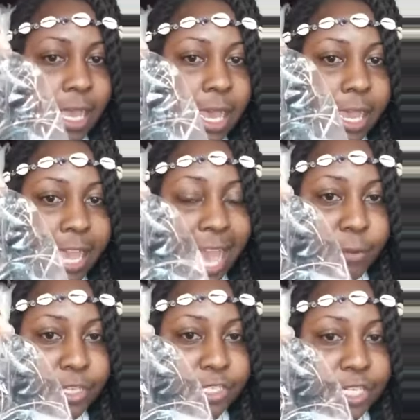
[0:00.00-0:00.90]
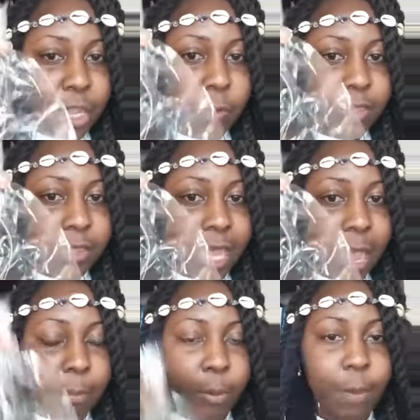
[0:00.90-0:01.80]
a cowrie shell with the
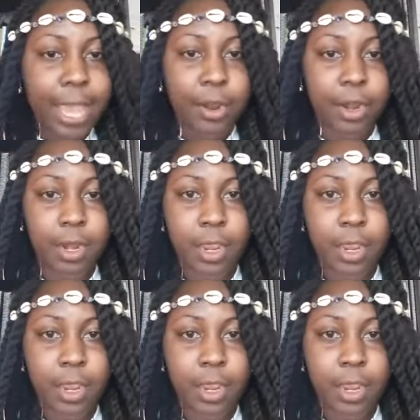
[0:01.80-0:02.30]
copper wire,